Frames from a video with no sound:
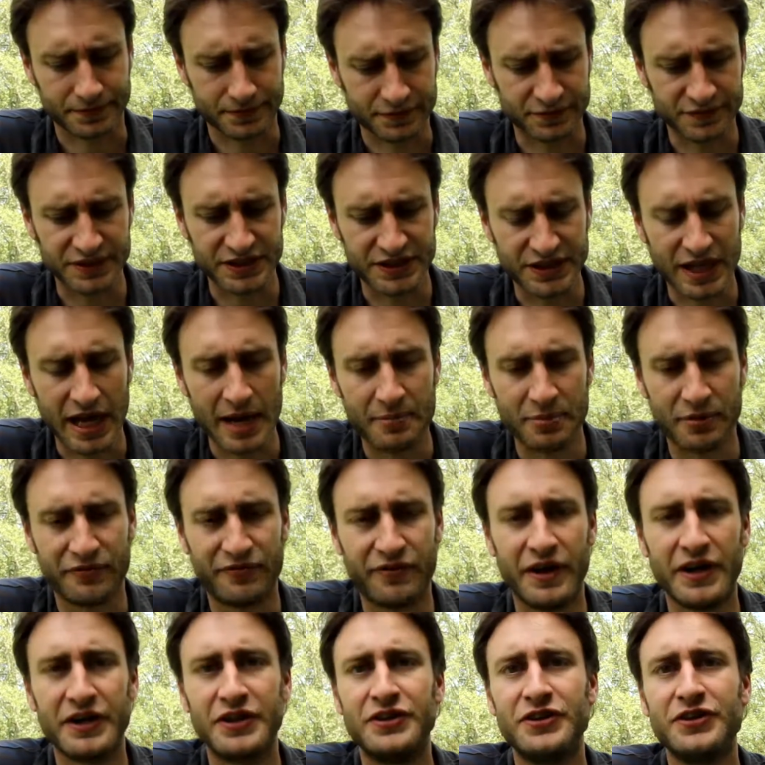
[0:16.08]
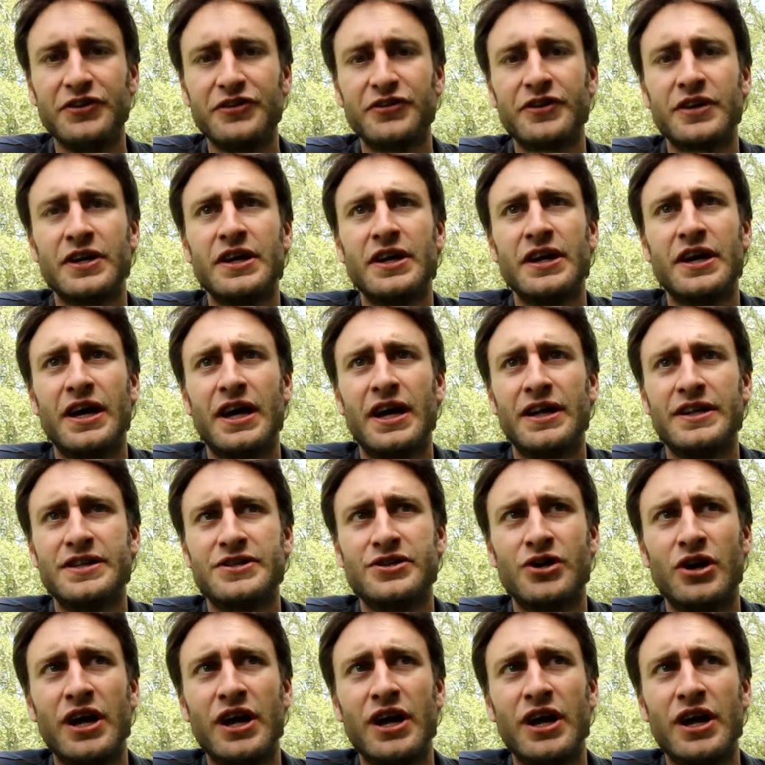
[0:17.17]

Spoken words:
this type of ideas. And